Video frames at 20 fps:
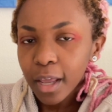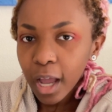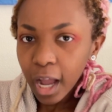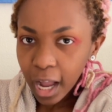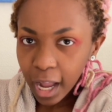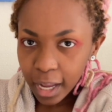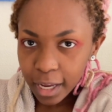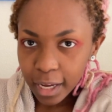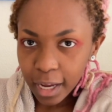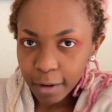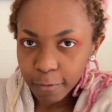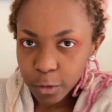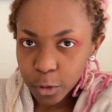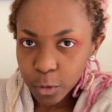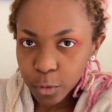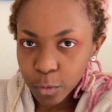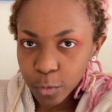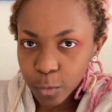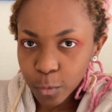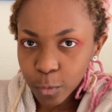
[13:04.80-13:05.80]
I have
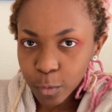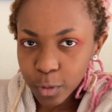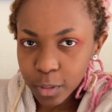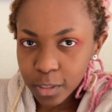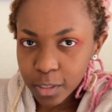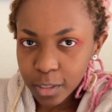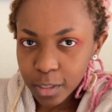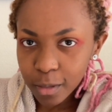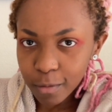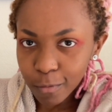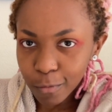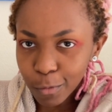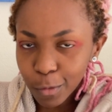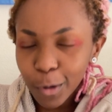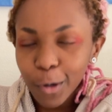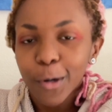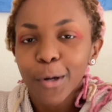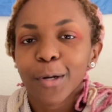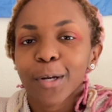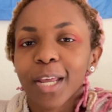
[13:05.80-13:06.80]
to
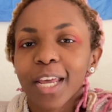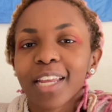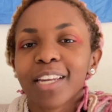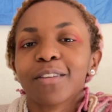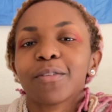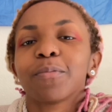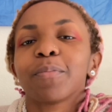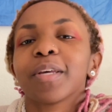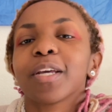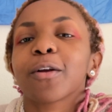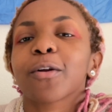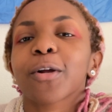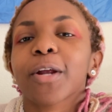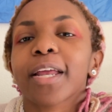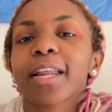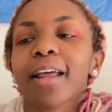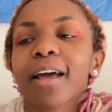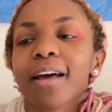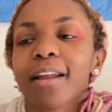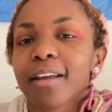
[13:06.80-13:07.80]
learn and be great
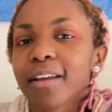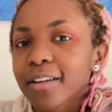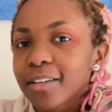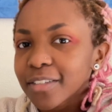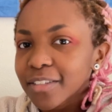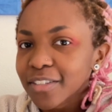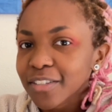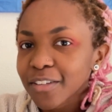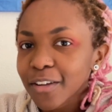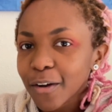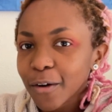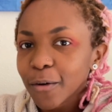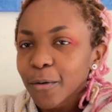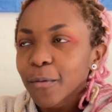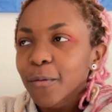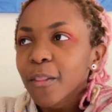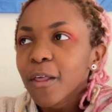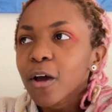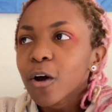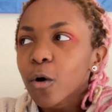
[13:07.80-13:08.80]
at it. So,
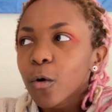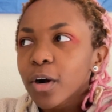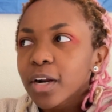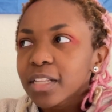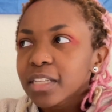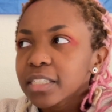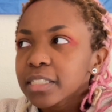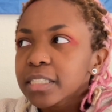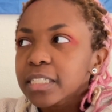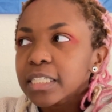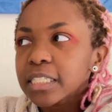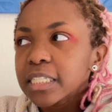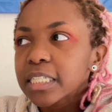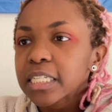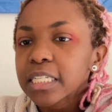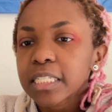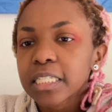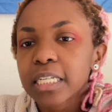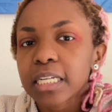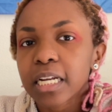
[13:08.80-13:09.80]
or at least like
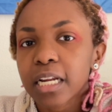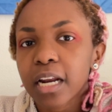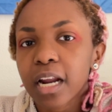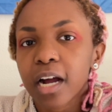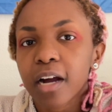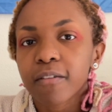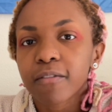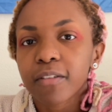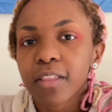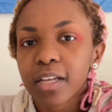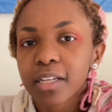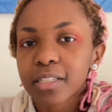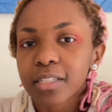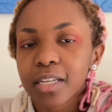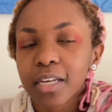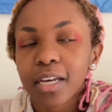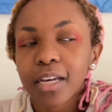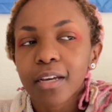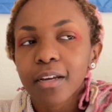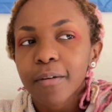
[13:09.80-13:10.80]
decent enough that's
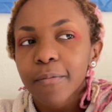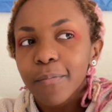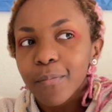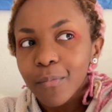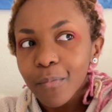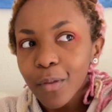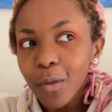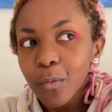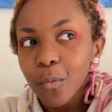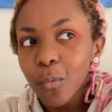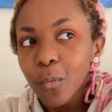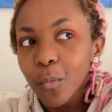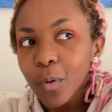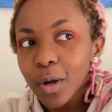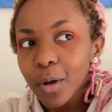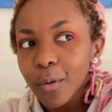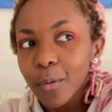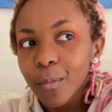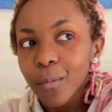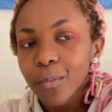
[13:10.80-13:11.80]
like, whoa,
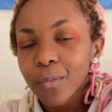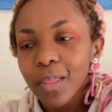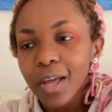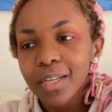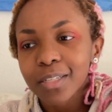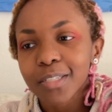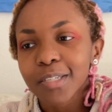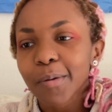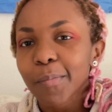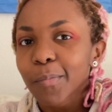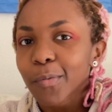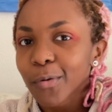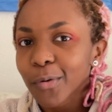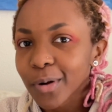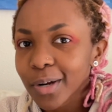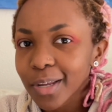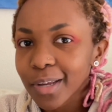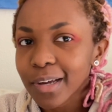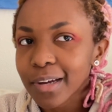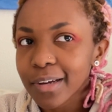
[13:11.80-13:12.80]
that's
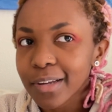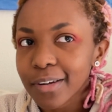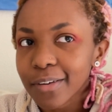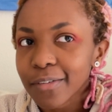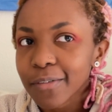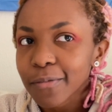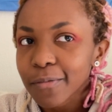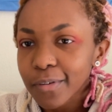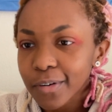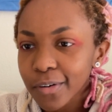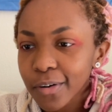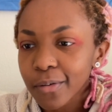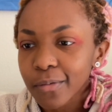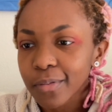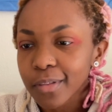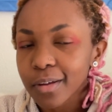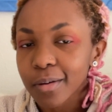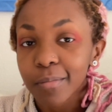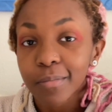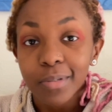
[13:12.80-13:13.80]
pretty good for no
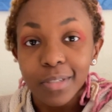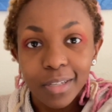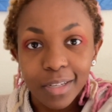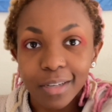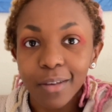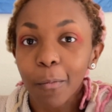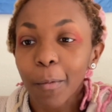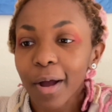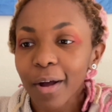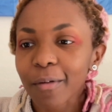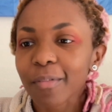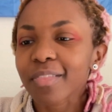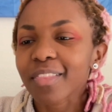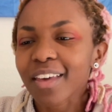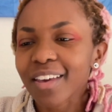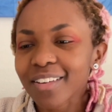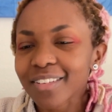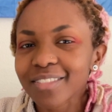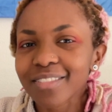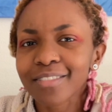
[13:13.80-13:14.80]
thumbs. Like, wow,
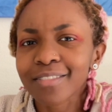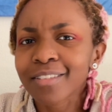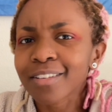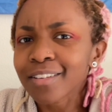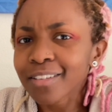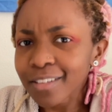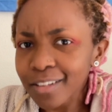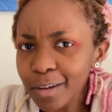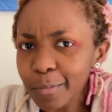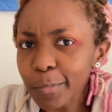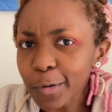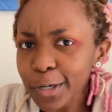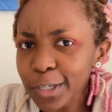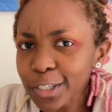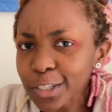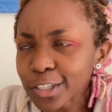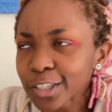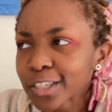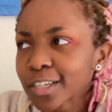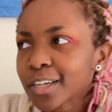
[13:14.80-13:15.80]
thanks,
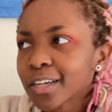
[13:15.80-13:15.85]
preach.